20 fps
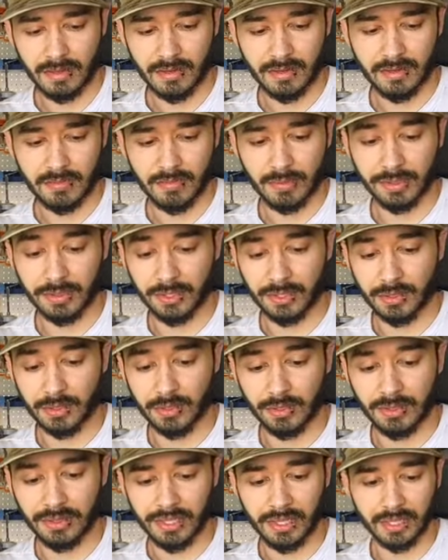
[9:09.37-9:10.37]
But the cool
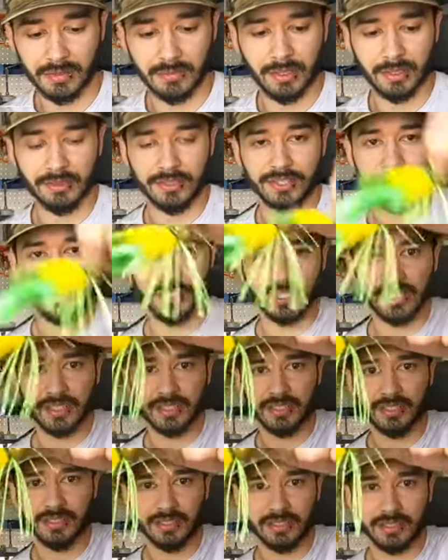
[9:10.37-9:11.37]
thing about this jig,
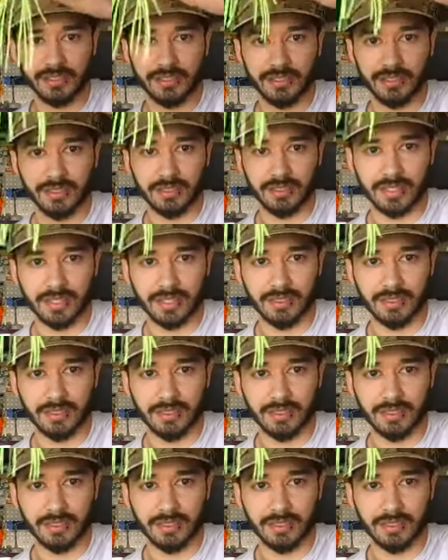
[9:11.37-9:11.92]
it's got a